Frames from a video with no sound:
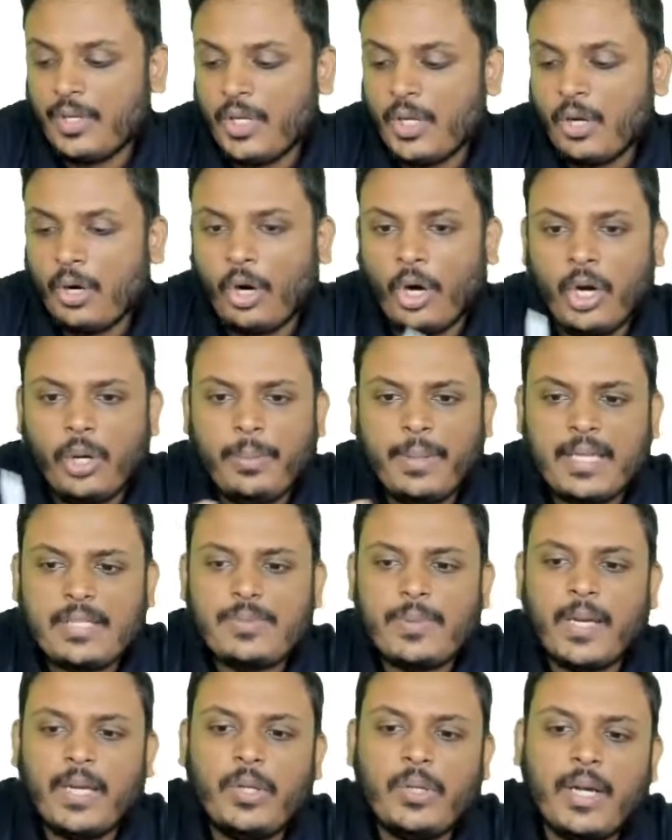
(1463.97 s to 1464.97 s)
always
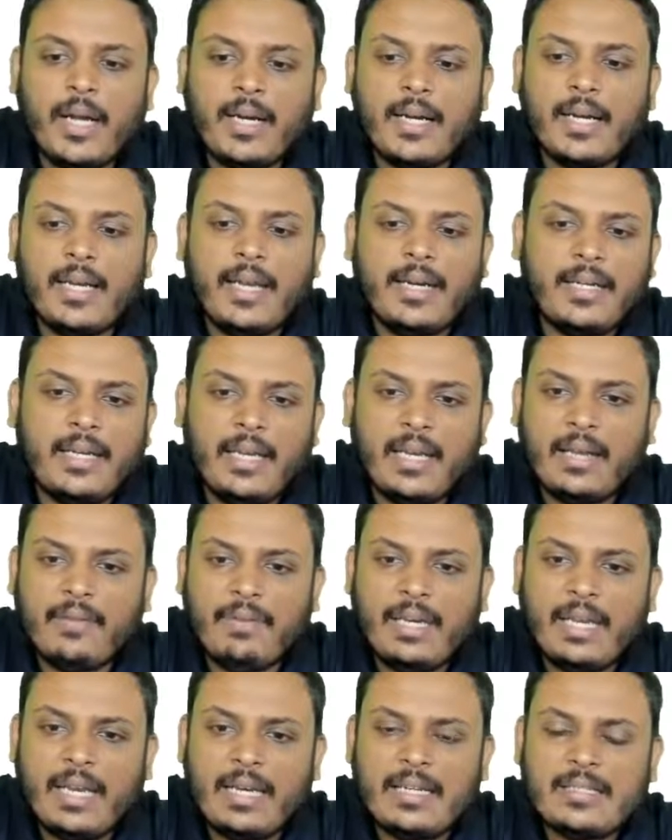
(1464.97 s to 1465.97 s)
when you are collecting
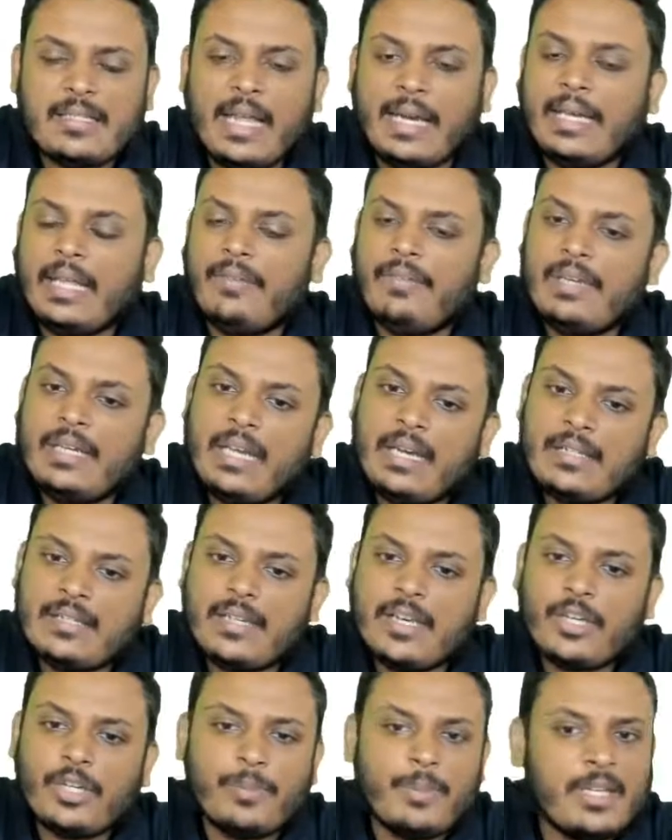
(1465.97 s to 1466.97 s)
evidence, that evidence
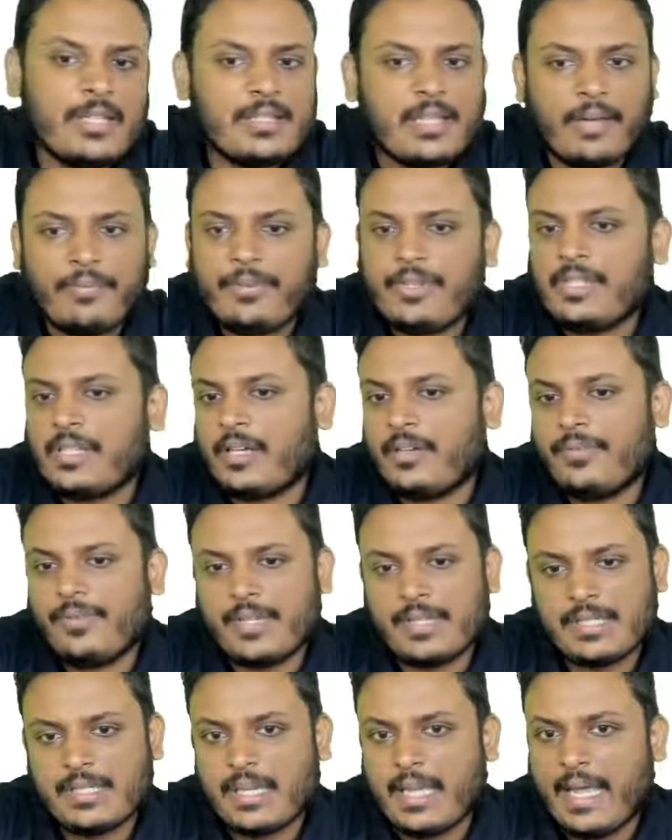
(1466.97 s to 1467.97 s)
need to be sufficient
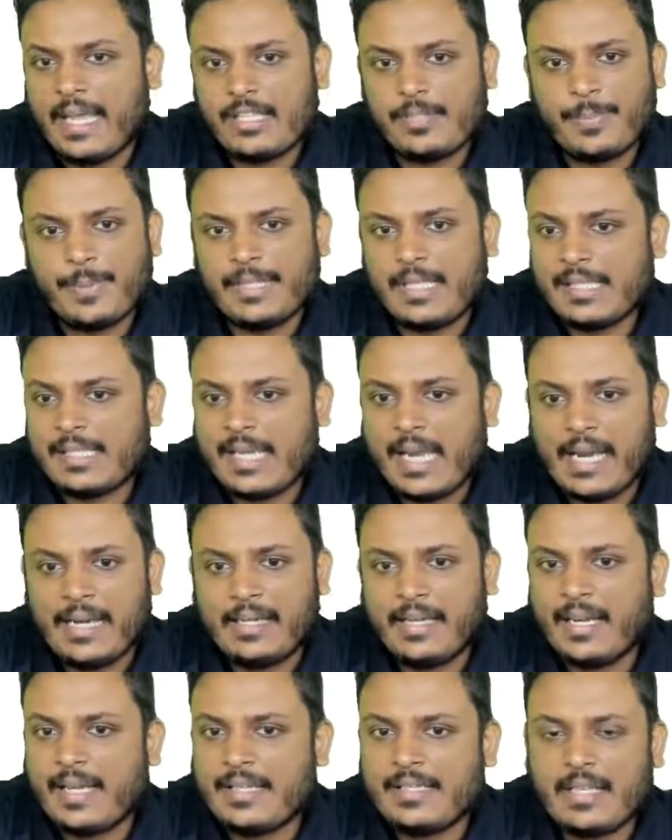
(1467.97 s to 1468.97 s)
first as per the
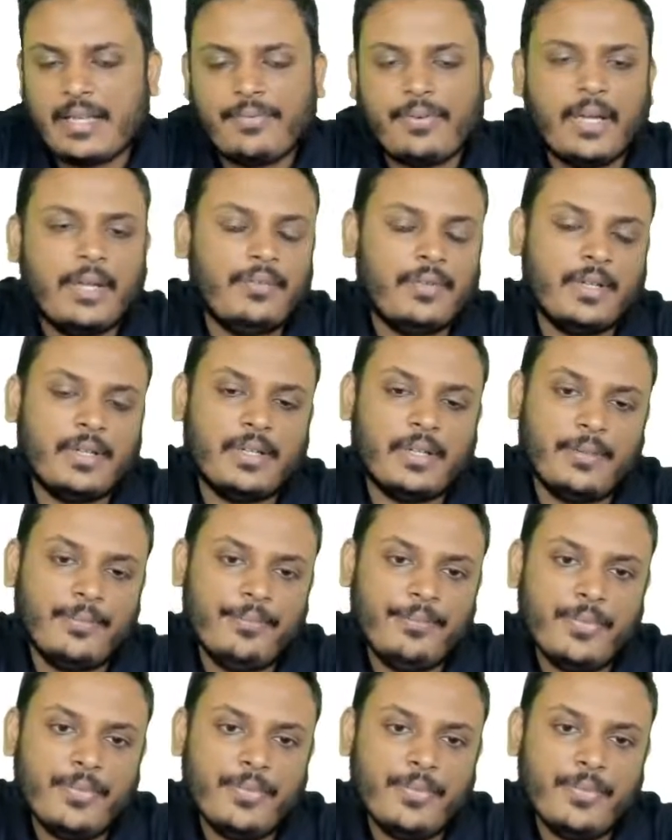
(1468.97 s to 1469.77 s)
standard ISA 500.